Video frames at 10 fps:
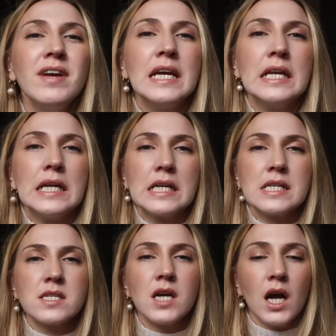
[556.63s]
It
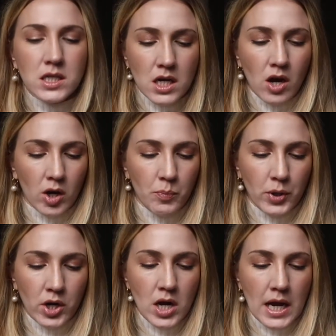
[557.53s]
is Tata
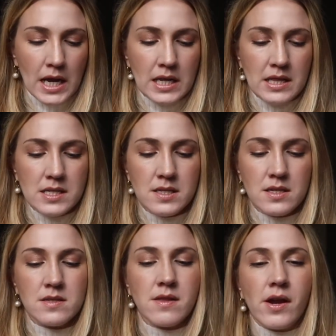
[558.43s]
Harper, and this
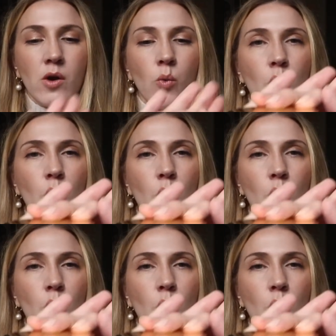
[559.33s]
is their